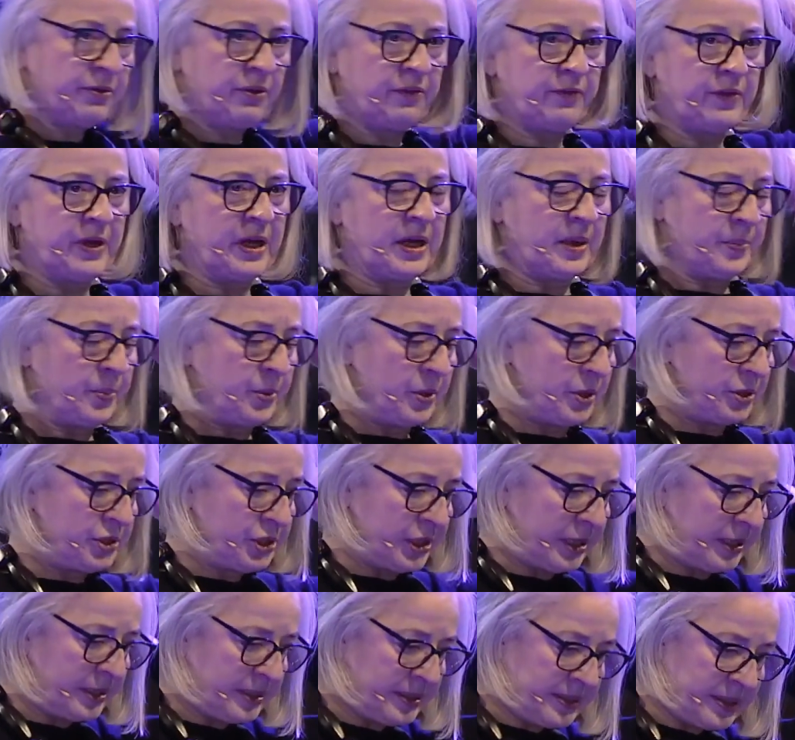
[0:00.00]
of our
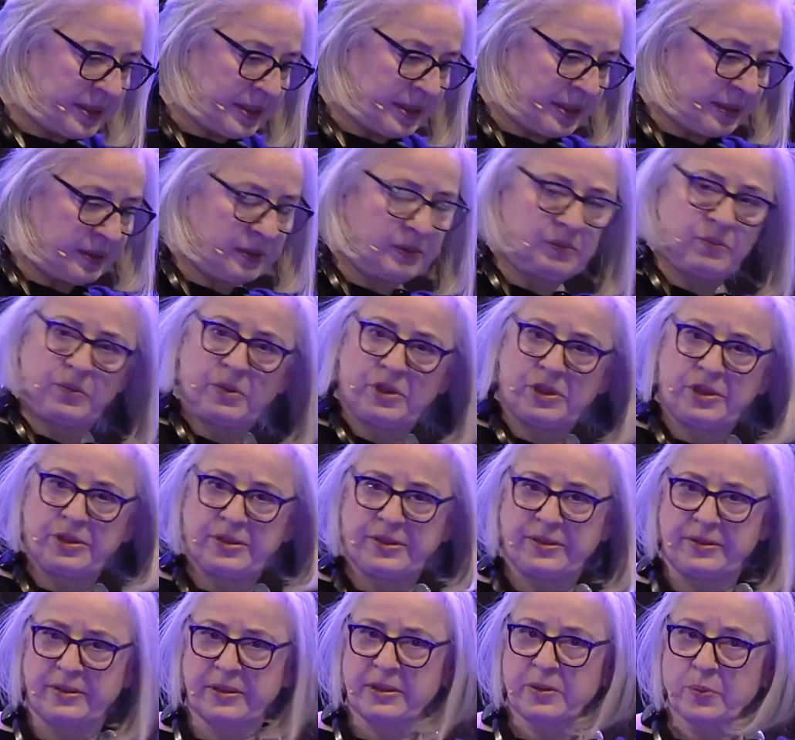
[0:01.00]
projects, which
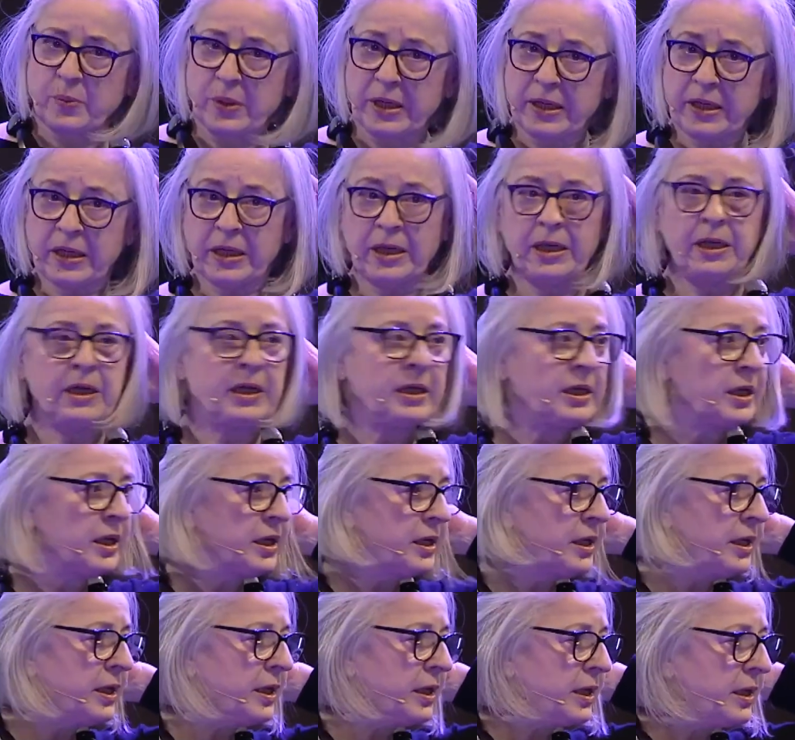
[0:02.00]
is this one
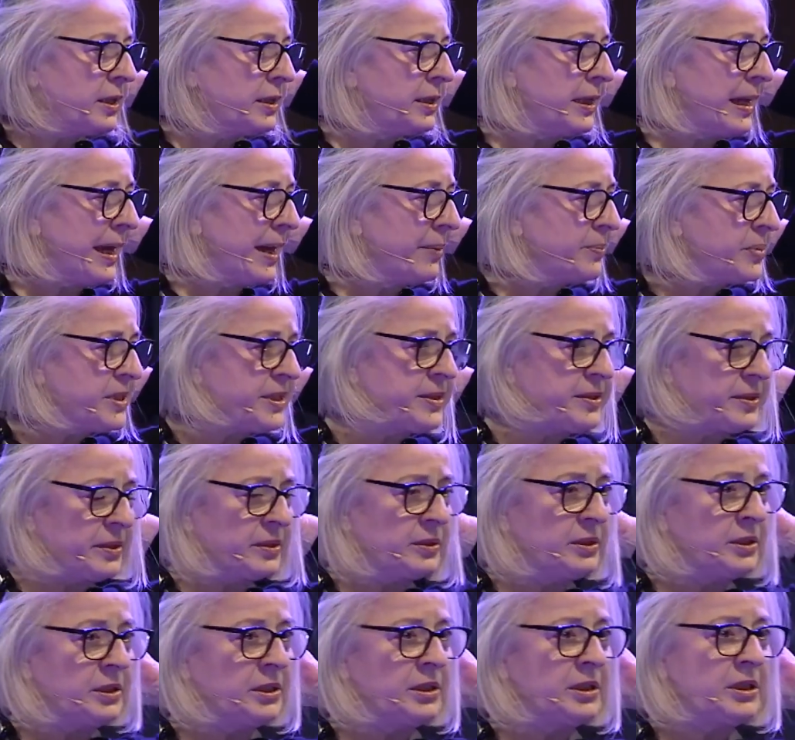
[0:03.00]
in
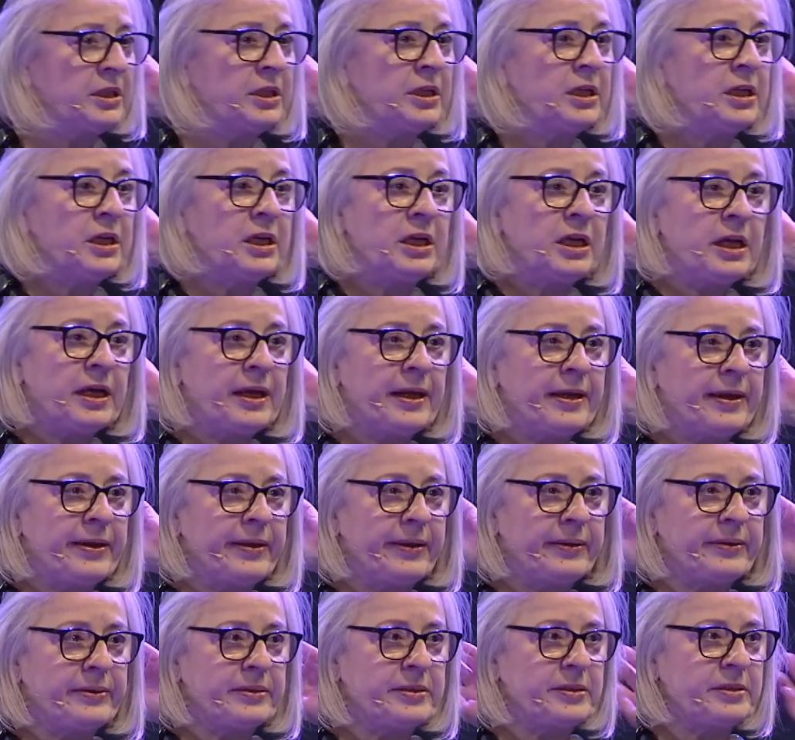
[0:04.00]
Amstel.
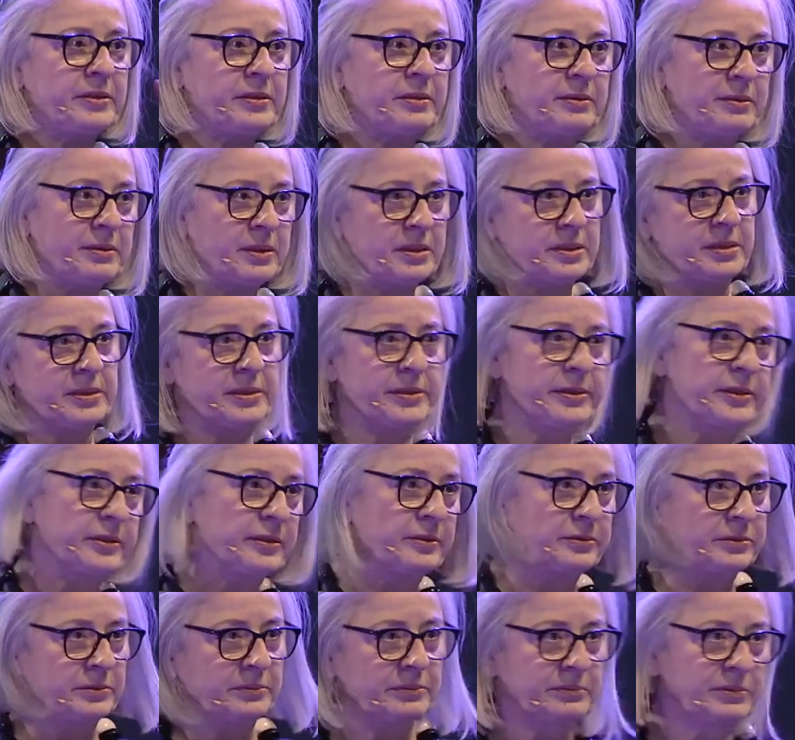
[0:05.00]
And it's
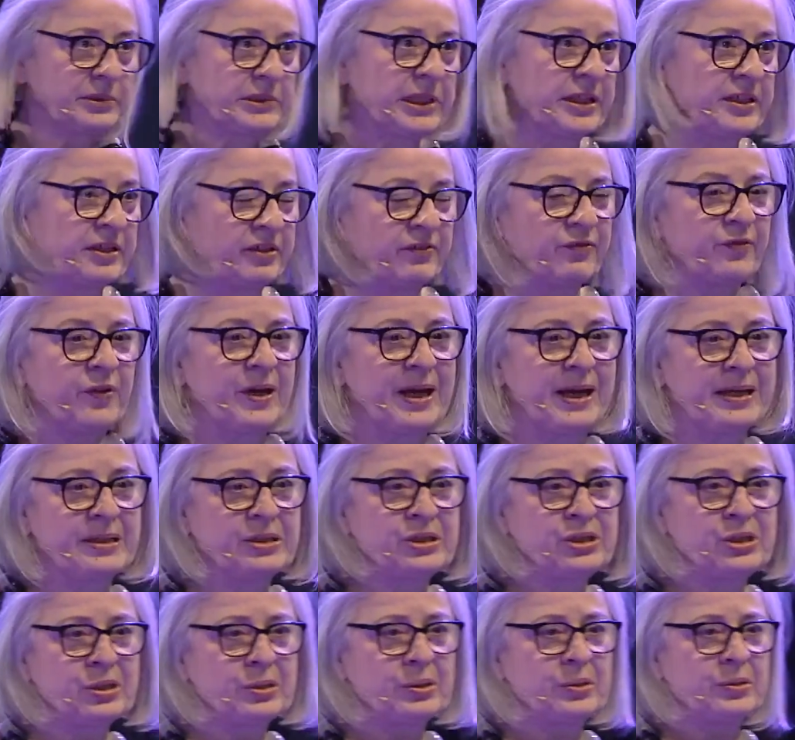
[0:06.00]
still getting
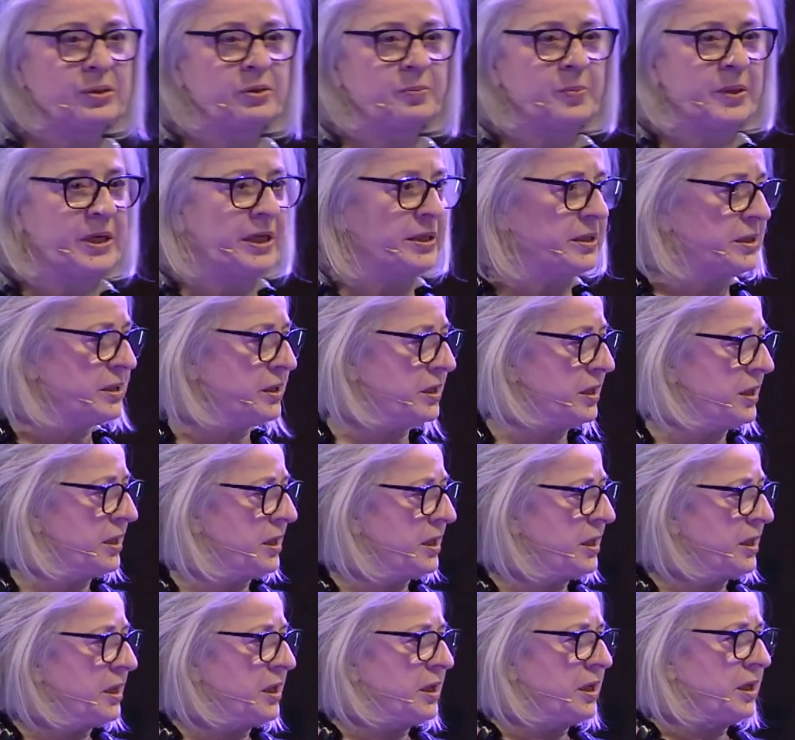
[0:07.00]
fine-tuned, but,
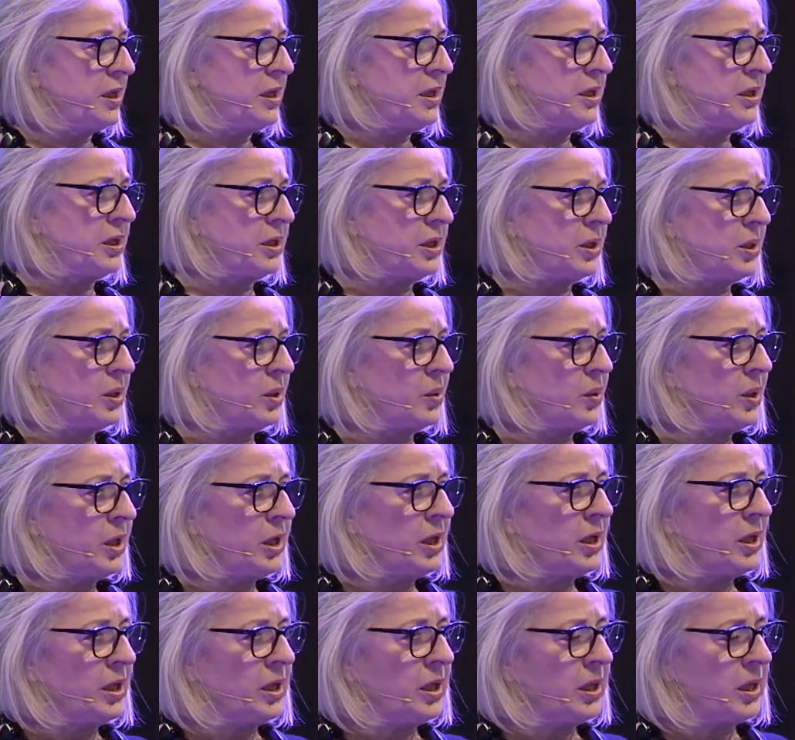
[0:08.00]
you know,
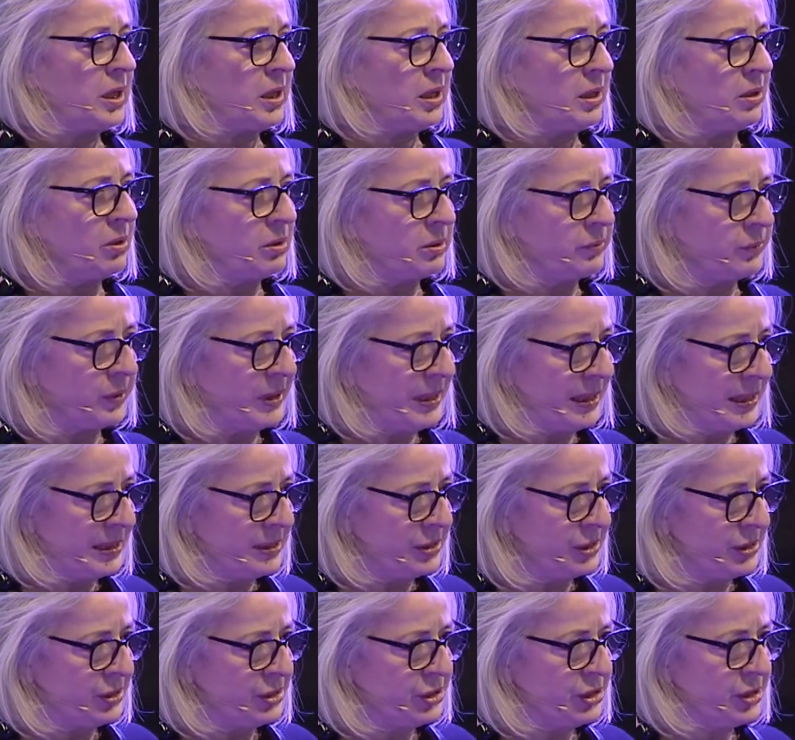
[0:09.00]
a long
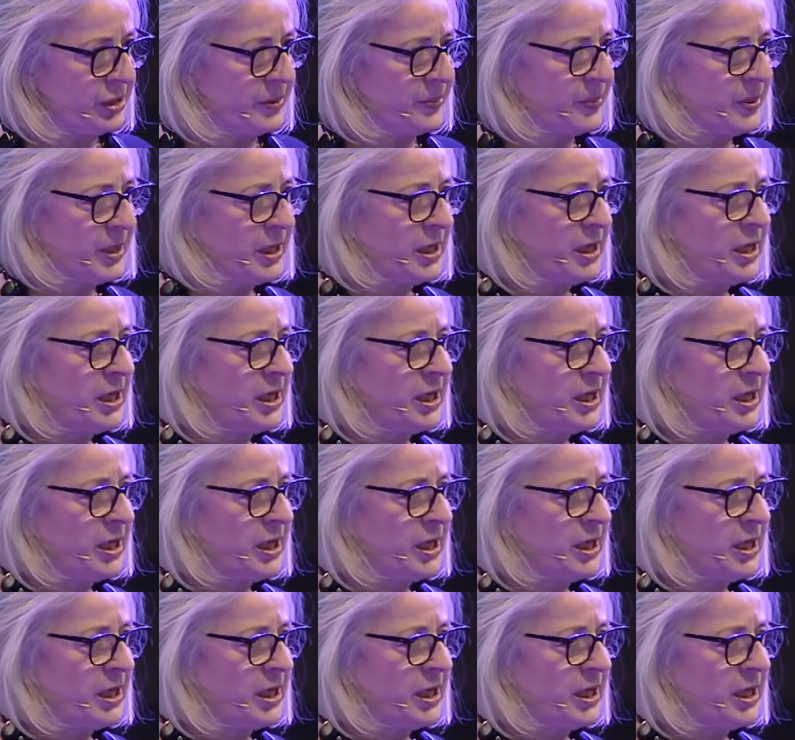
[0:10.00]
relationship.